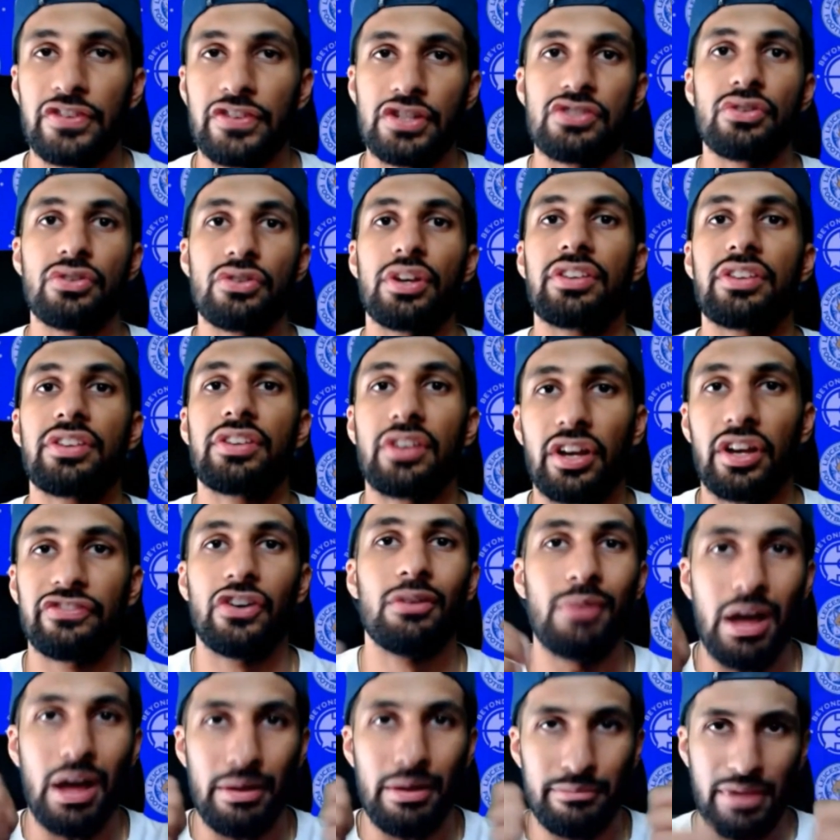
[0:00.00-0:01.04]
enjoy this kind of
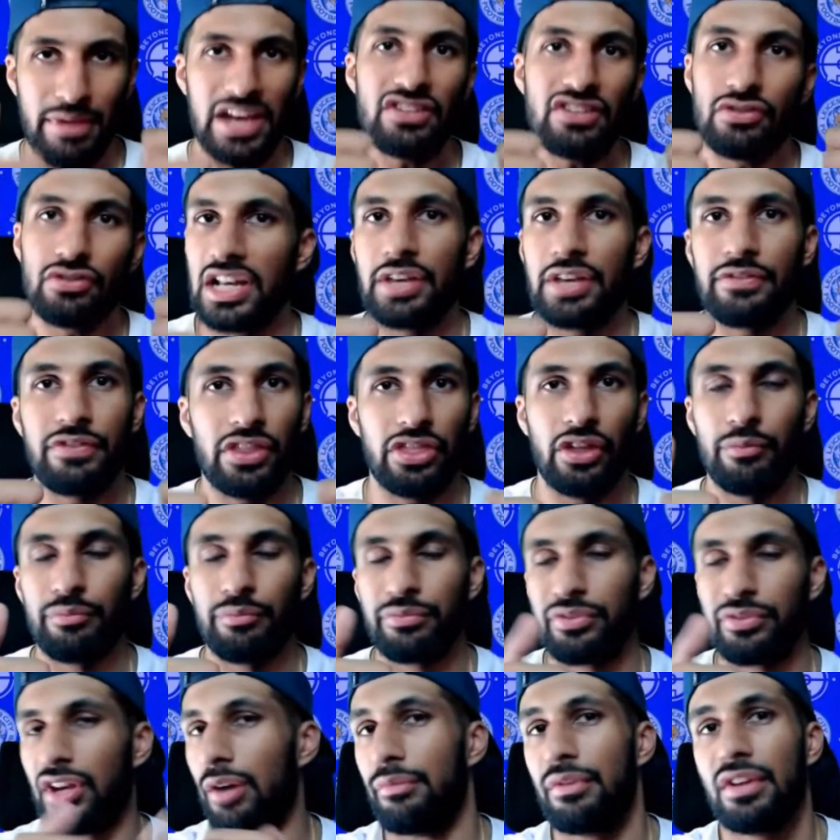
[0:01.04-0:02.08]
format, make sure you leave a thumbs
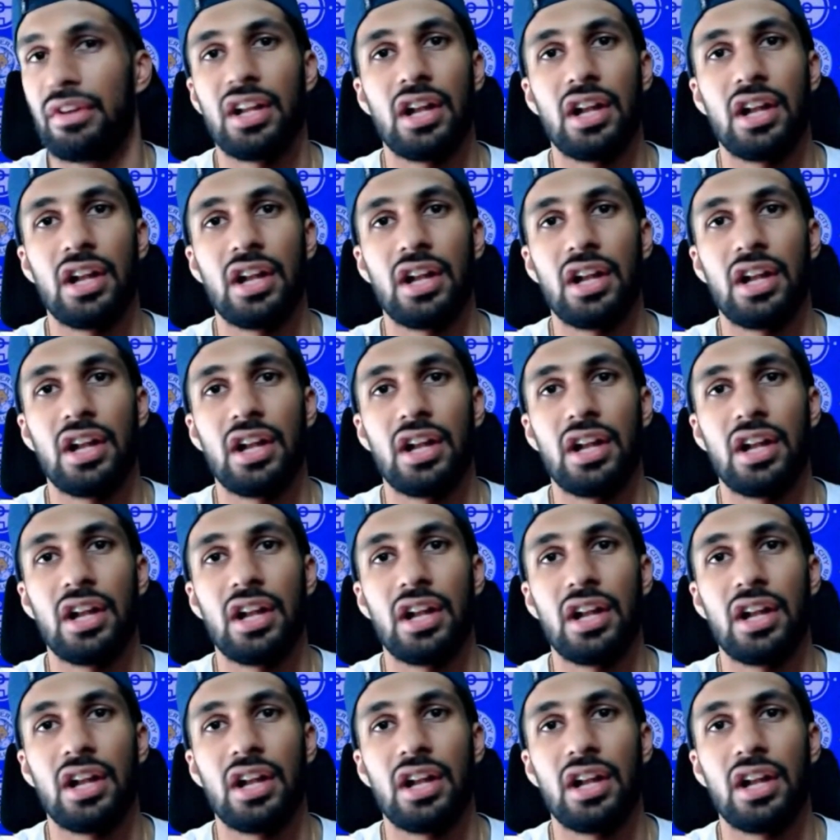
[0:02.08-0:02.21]
up.